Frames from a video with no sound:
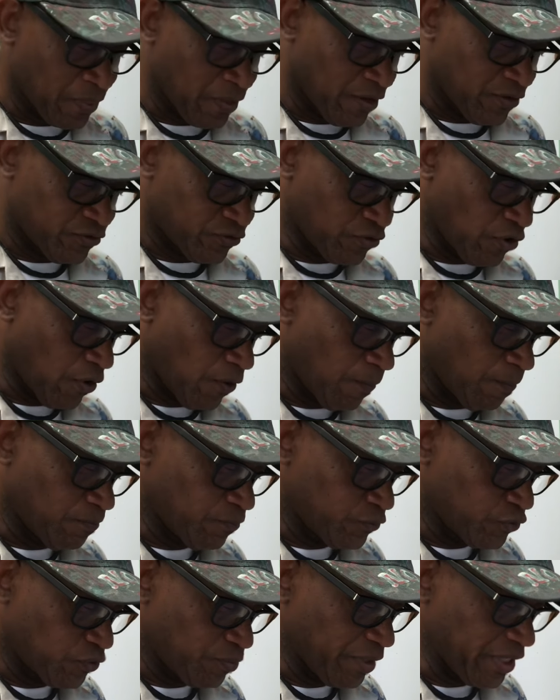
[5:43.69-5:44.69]
So
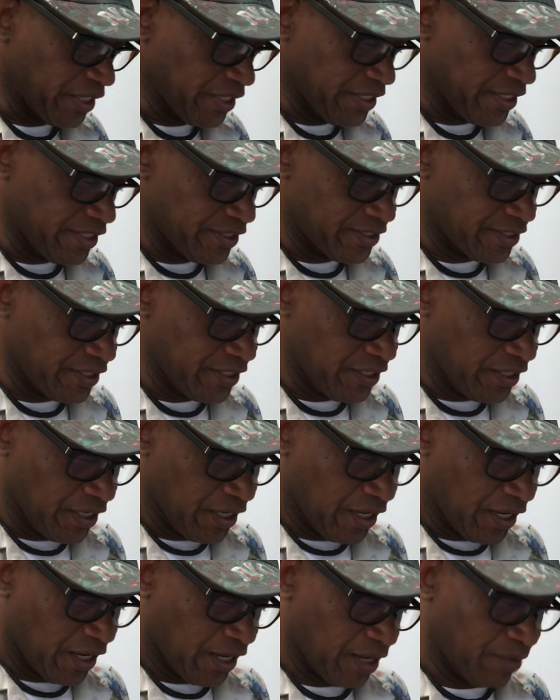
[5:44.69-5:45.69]
to make it easy,
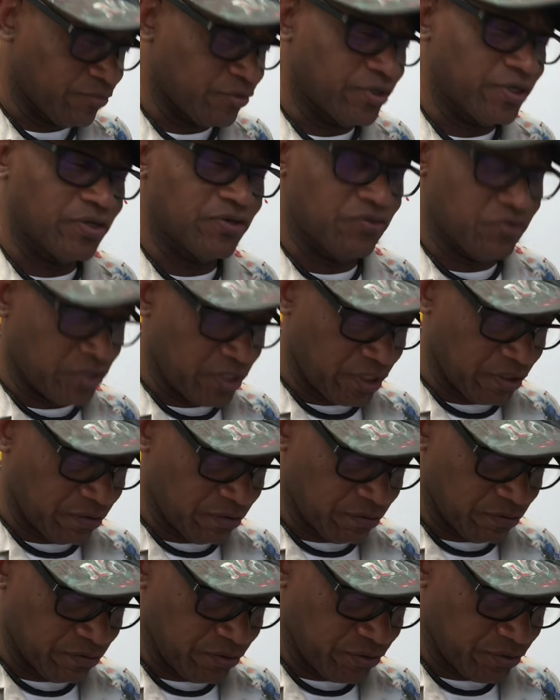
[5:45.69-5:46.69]
I'm going to create,
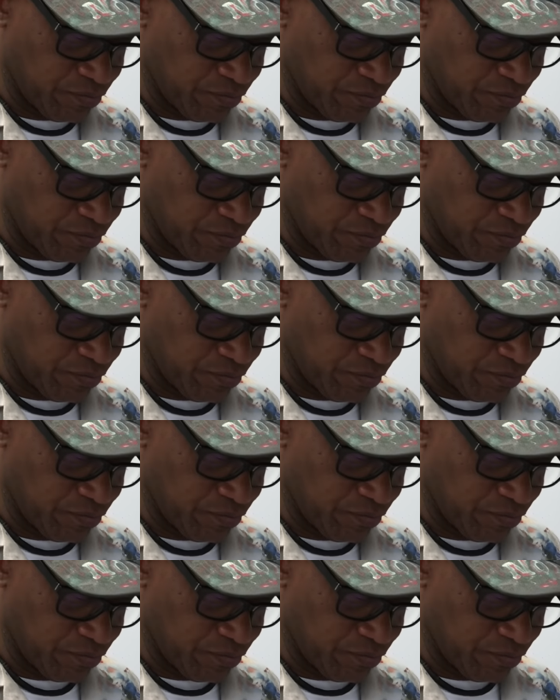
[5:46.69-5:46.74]
oh, this